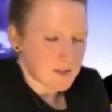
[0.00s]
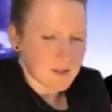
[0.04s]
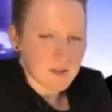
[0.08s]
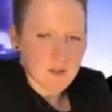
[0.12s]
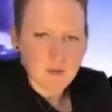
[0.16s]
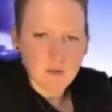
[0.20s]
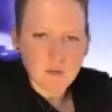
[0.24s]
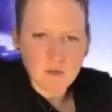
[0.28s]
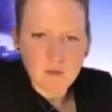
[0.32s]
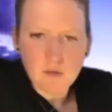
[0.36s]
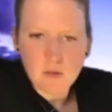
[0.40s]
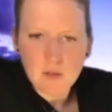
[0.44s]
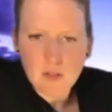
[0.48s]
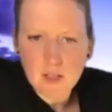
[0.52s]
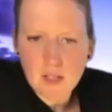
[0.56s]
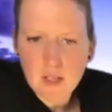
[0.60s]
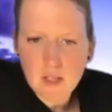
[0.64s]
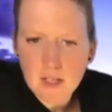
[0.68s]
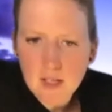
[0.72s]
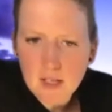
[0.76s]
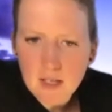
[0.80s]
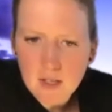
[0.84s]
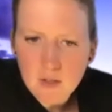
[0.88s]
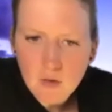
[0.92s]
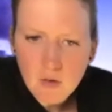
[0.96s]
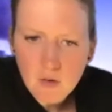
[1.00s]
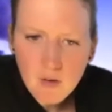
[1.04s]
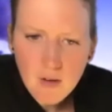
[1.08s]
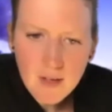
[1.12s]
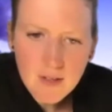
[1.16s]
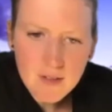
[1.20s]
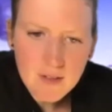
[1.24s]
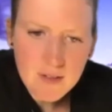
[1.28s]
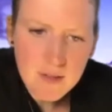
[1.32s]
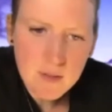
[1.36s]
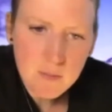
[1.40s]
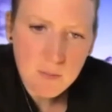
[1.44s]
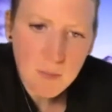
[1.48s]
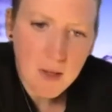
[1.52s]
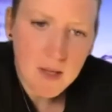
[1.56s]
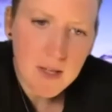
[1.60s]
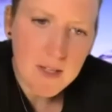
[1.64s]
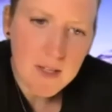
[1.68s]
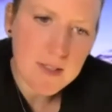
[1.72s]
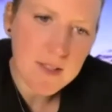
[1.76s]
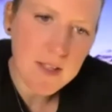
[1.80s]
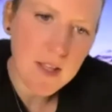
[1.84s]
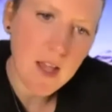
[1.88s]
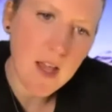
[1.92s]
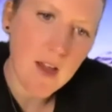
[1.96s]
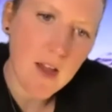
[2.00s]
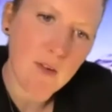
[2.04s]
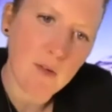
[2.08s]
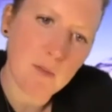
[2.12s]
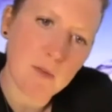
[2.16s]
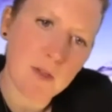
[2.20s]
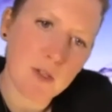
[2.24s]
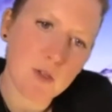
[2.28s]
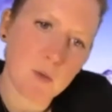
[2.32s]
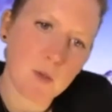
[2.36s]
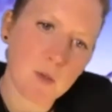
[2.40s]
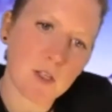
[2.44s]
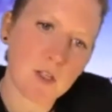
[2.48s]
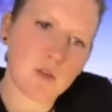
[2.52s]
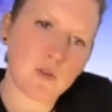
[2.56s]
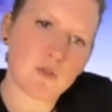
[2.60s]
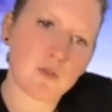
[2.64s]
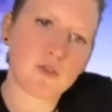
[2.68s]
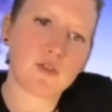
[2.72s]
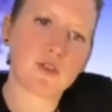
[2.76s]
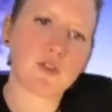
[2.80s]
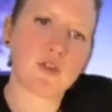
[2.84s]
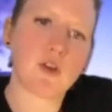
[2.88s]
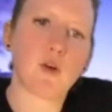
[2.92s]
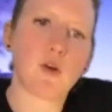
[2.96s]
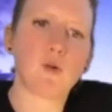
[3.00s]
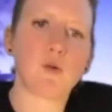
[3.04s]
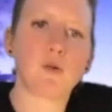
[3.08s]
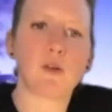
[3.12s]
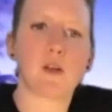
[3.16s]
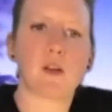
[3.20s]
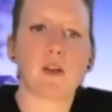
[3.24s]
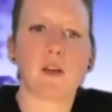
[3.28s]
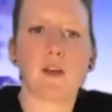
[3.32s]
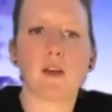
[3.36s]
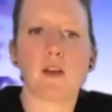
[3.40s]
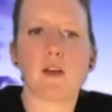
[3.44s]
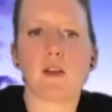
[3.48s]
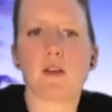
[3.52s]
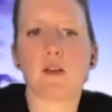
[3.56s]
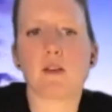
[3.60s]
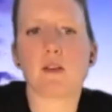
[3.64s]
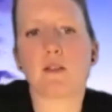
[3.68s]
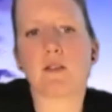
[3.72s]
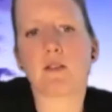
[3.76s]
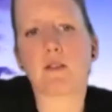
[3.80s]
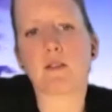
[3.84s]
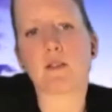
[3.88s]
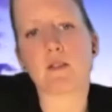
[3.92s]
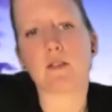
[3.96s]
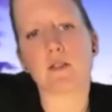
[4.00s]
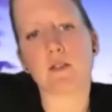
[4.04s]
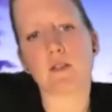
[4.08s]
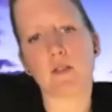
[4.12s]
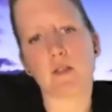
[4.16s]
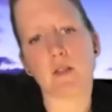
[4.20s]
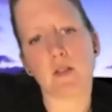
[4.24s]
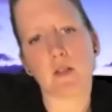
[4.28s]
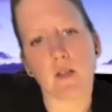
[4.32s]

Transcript: So really create the space there in between your shoulders.